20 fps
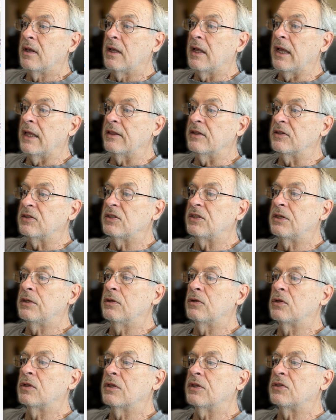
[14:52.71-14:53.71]
And this
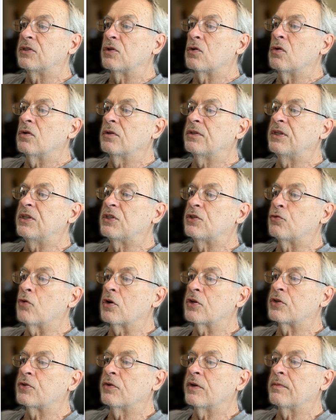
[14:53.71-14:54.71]
is called
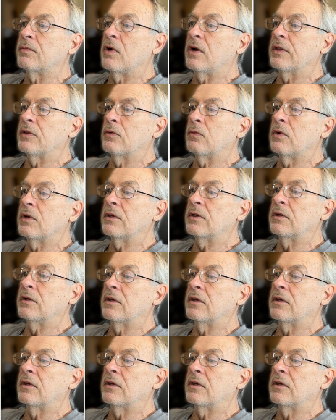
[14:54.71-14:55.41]
destructuring, by the way,